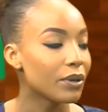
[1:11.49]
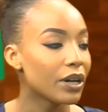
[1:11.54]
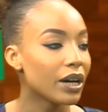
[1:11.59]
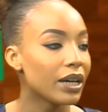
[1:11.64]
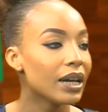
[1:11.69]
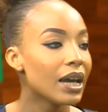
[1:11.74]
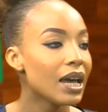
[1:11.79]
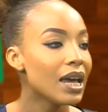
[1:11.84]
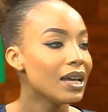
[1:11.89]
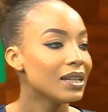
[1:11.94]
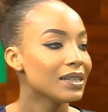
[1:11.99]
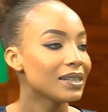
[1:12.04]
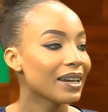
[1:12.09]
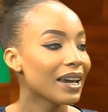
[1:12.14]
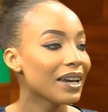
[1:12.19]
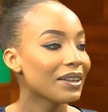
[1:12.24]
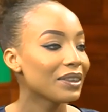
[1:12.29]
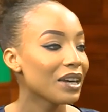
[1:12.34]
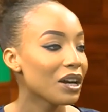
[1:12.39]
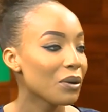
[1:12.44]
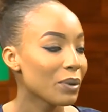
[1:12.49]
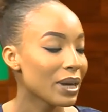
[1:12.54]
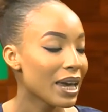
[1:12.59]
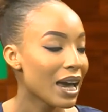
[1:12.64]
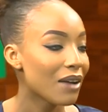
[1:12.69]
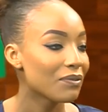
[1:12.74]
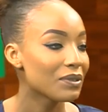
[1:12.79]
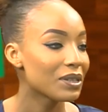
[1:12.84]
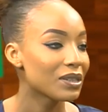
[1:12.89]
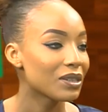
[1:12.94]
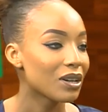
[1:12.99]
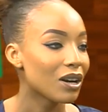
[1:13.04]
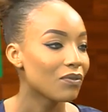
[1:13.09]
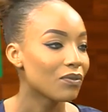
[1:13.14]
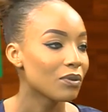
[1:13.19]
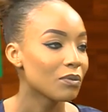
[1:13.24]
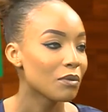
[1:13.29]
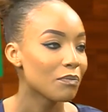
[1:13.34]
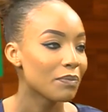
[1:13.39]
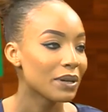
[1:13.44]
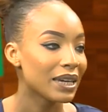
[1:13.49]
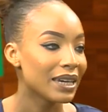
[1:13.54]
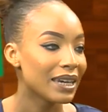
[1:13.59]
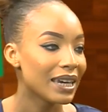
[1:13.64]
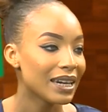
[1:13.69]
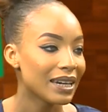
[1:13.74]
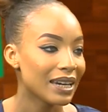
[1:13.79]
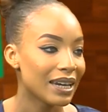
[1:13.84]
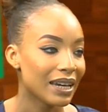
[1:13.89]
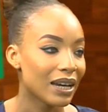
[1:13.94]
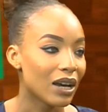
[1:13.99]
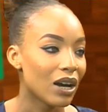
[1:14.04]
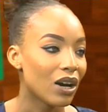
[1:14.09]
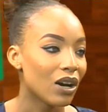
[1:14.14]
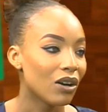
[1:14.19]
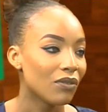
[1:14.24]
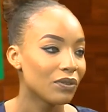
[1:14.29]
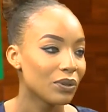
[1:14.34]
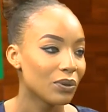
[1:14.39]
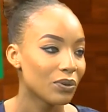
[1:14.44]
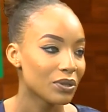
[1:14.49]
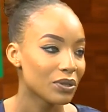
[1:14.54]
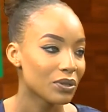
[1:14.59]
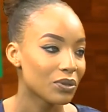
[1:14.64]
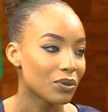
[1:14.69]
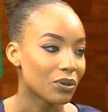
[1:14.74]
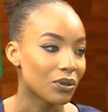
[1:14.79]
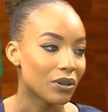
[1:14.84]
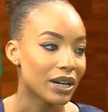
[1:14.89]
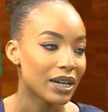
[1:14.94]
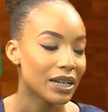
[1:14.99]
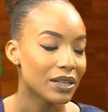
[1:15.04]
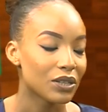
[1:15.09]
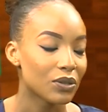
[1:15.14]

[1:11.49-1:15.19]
But to get there, we have to start from the beginning of your story.